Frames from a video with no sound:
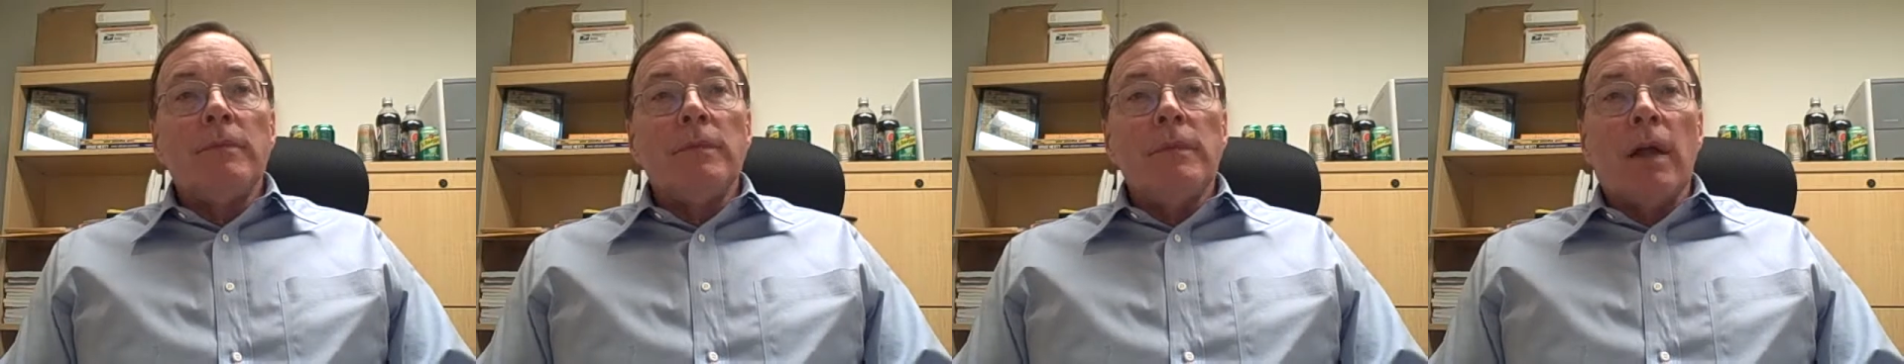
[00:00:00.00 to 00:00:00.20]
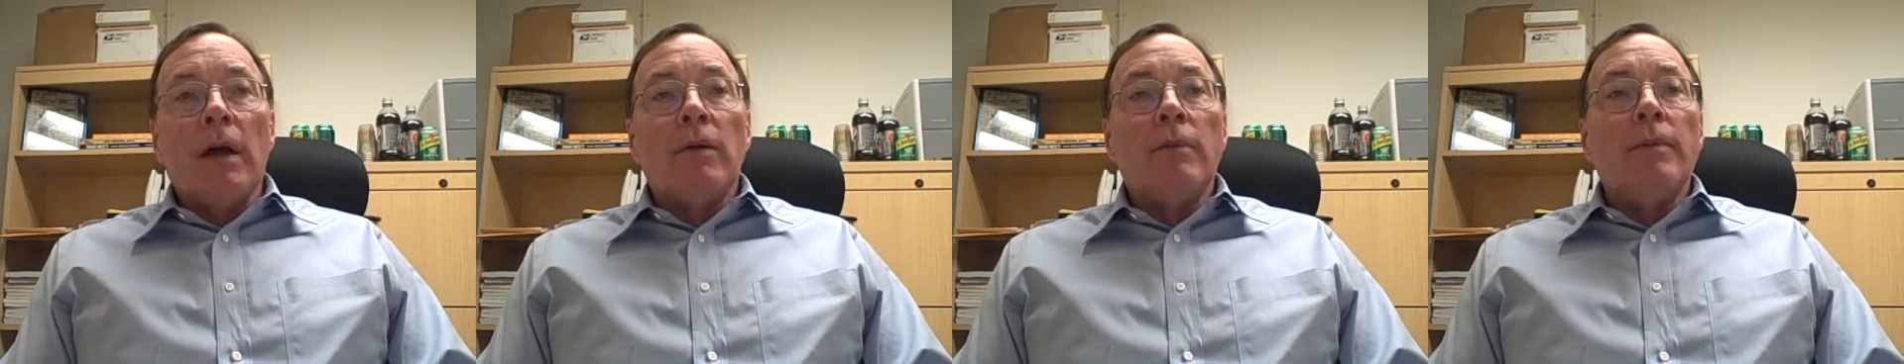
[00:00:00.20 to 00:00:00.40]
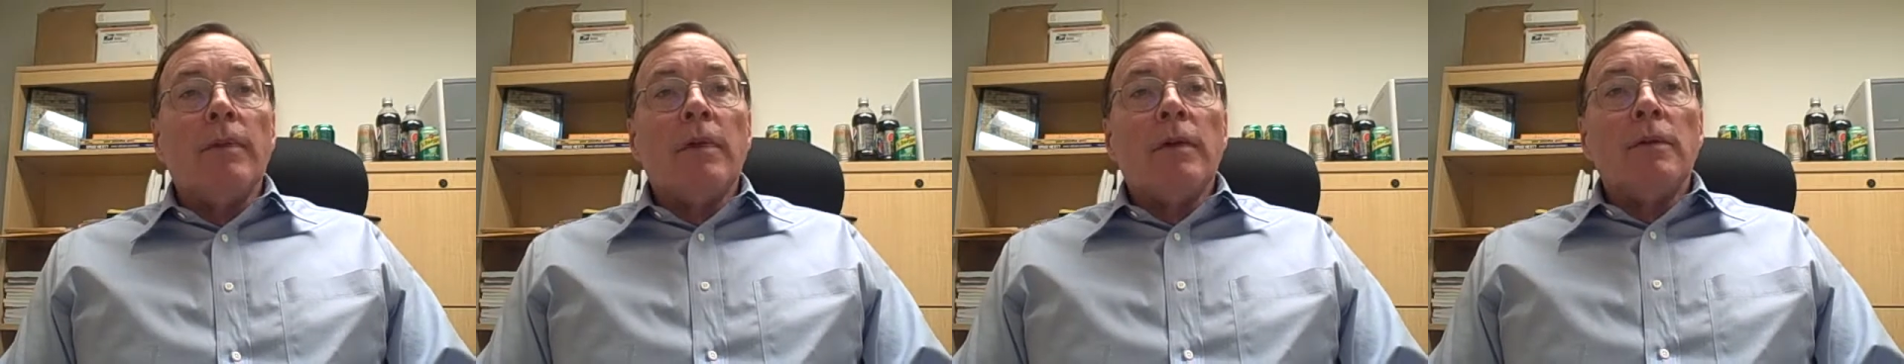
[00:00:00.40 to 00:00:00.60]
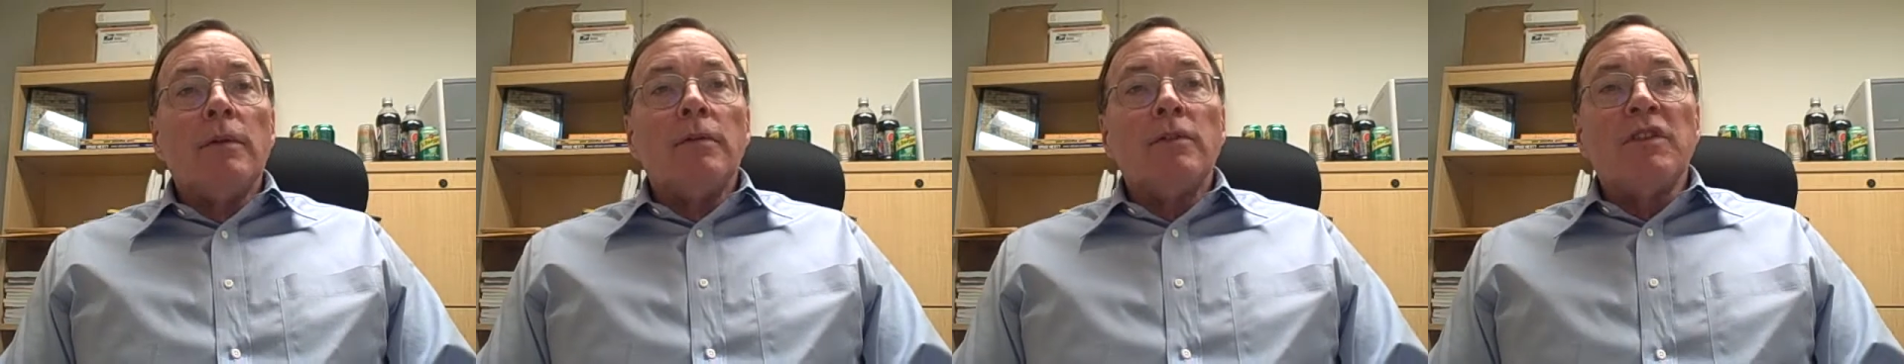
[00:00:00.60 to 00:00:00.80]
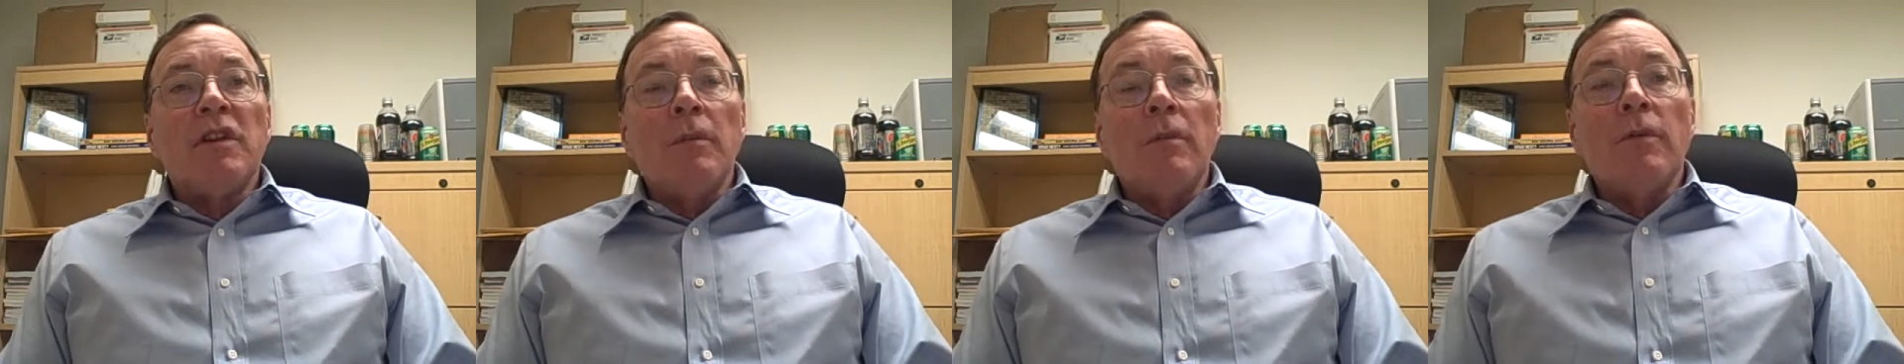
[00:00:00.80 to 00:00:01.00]
Now,
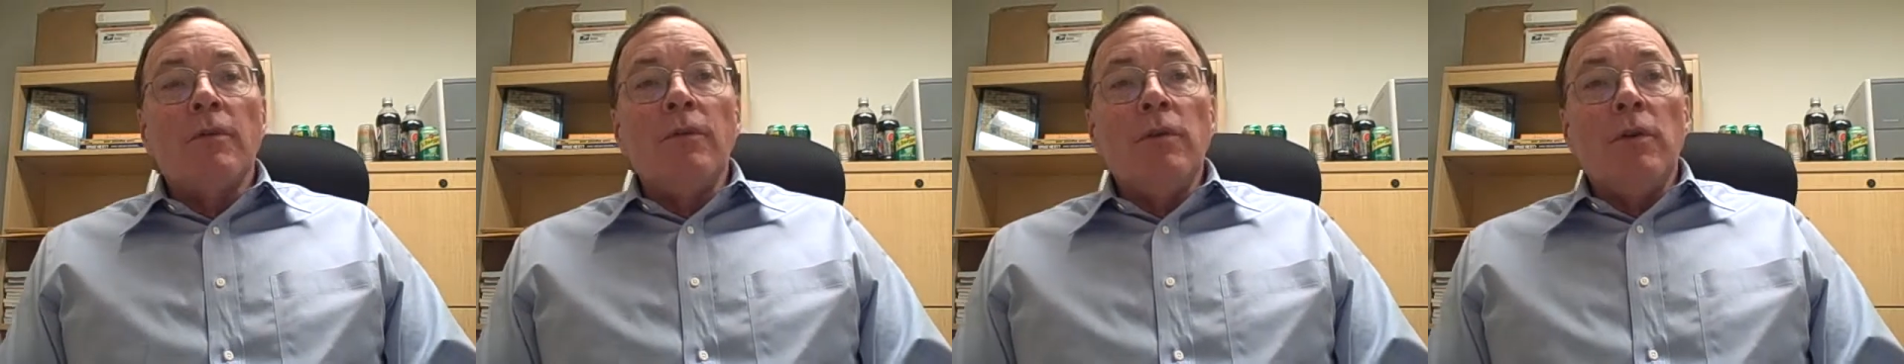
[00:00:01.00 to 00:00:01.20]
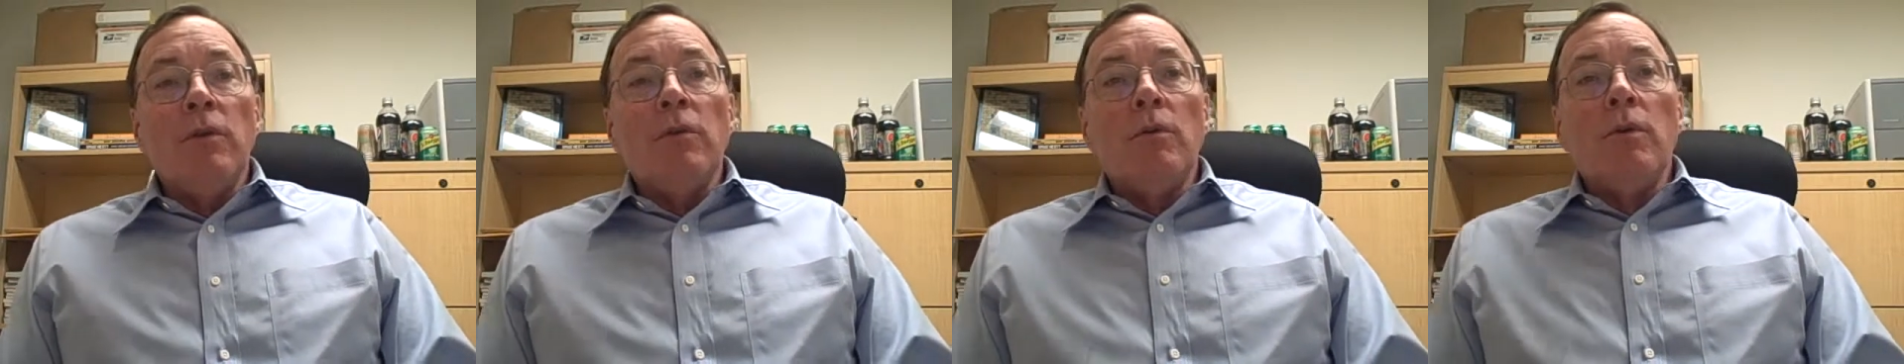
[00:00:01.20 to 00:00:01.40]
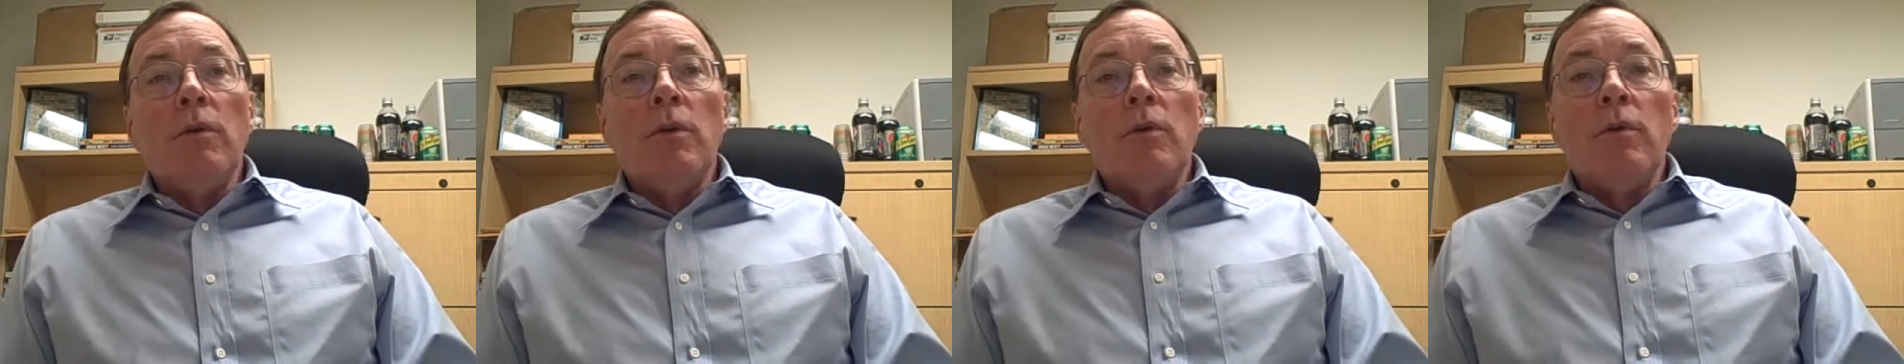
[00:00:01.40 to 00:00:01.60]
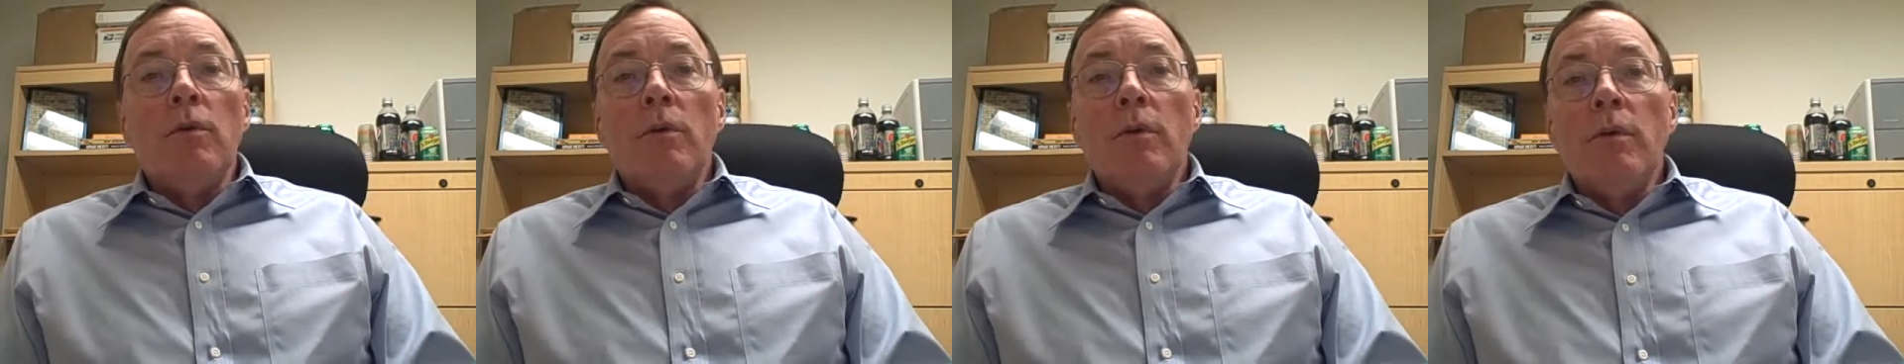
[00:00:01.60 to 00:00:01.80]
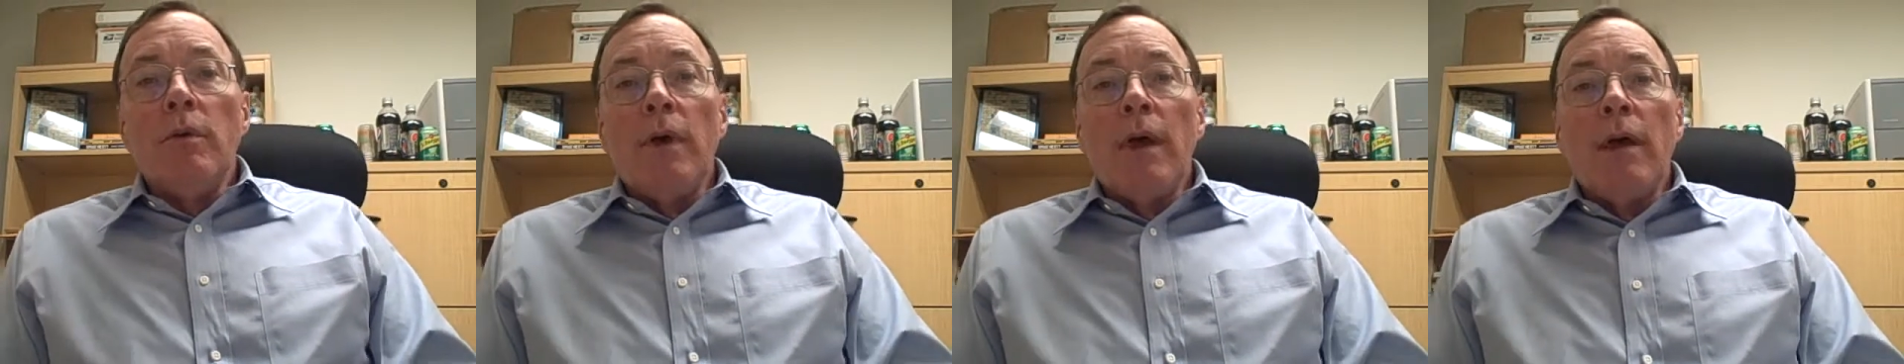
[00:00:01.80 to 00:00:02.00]
some of you who
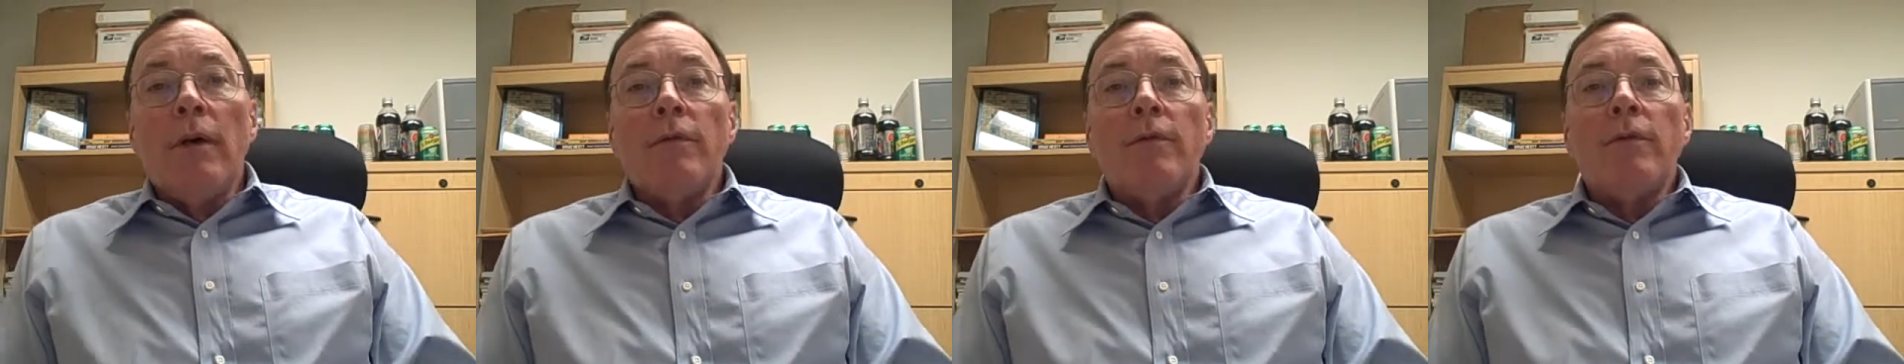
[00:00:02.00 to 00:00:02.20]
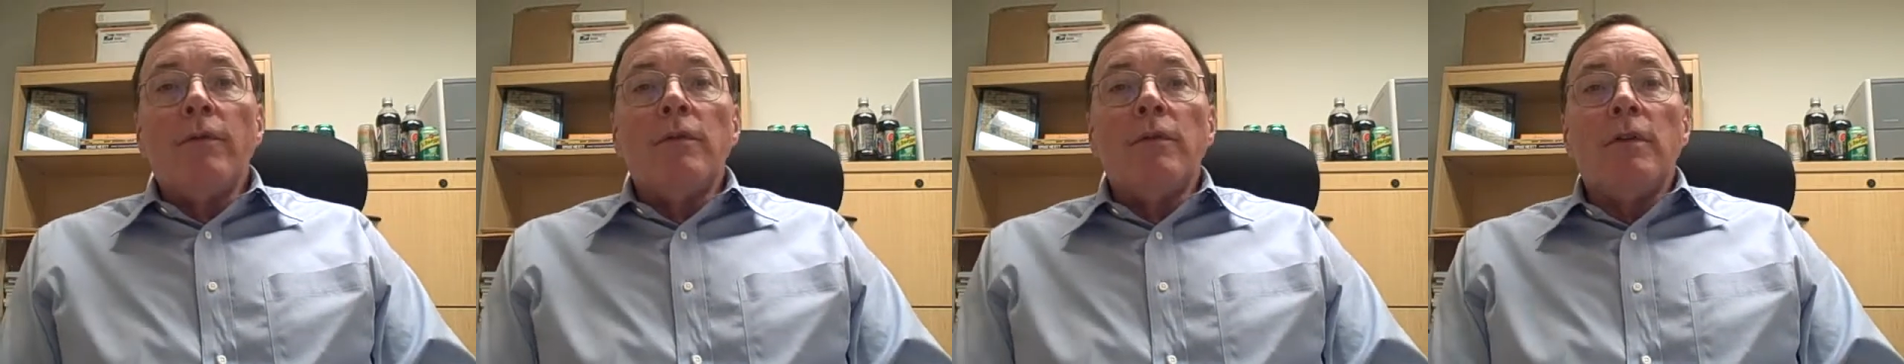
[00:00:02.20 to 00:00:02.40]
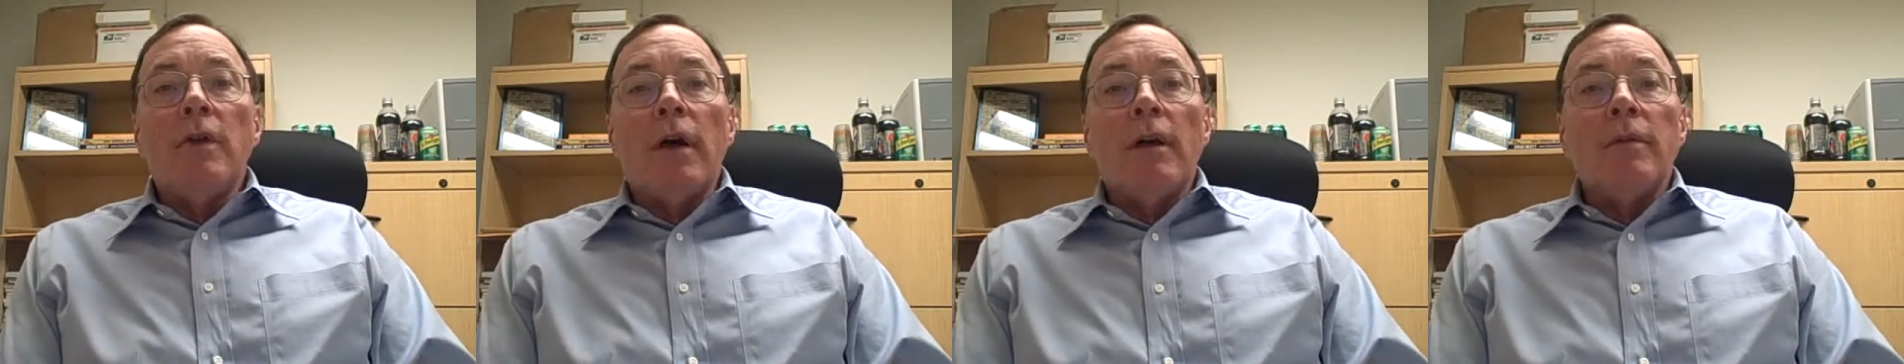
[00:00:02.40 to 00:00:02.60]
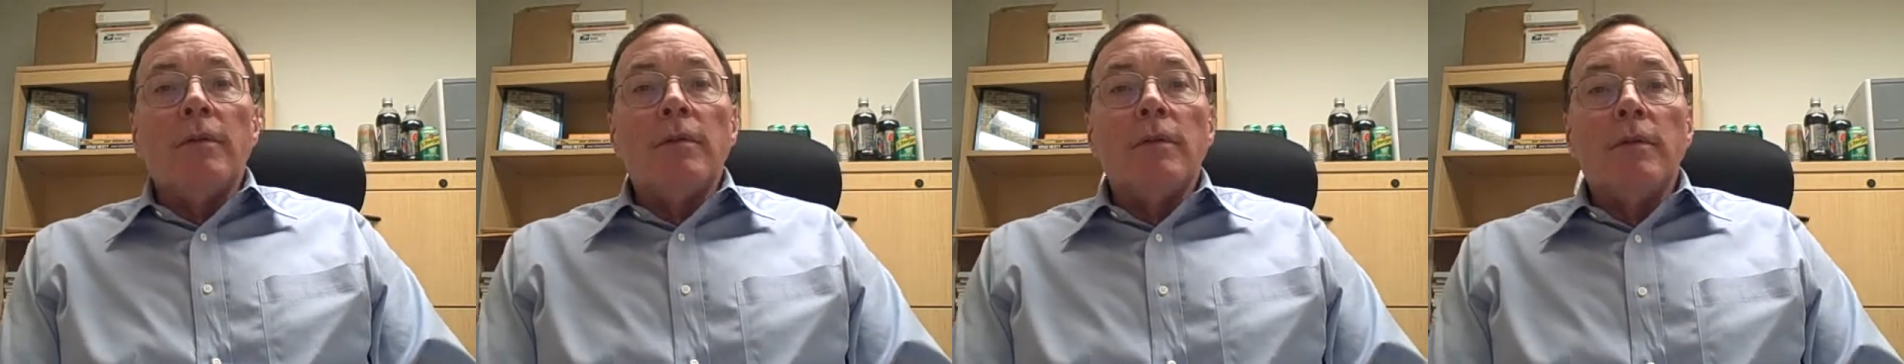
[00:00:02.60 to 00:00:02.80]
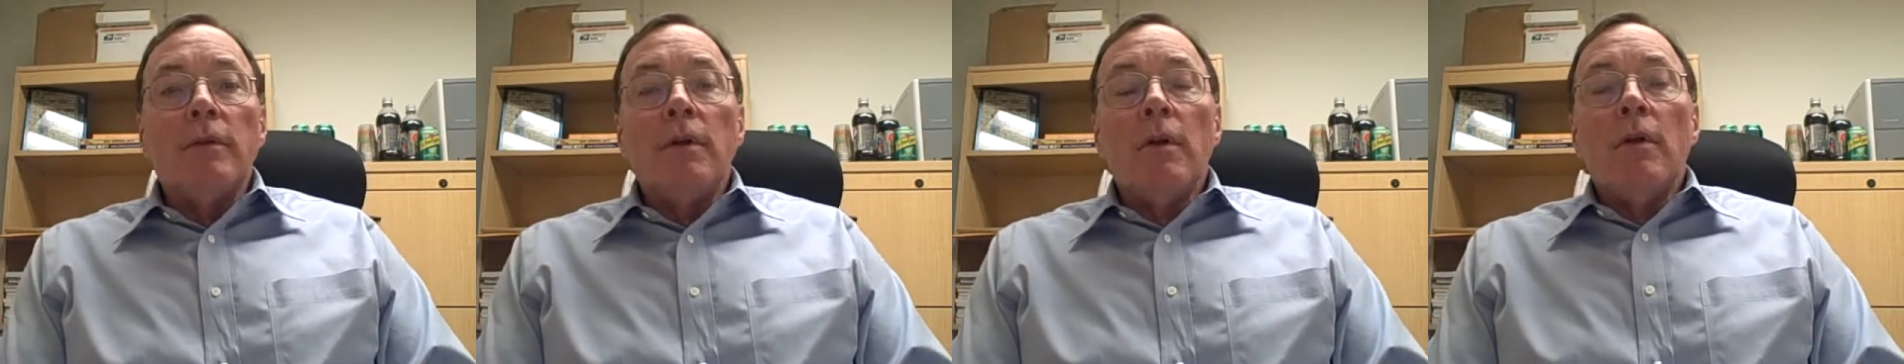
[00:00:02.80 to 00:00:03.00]
have
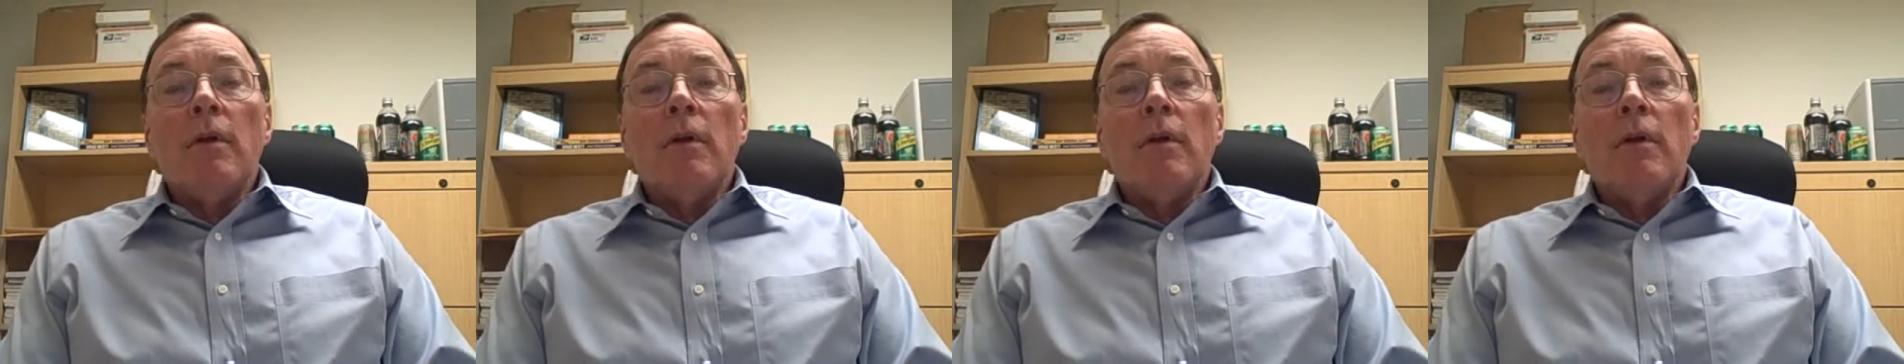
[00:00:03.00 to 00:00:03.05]
done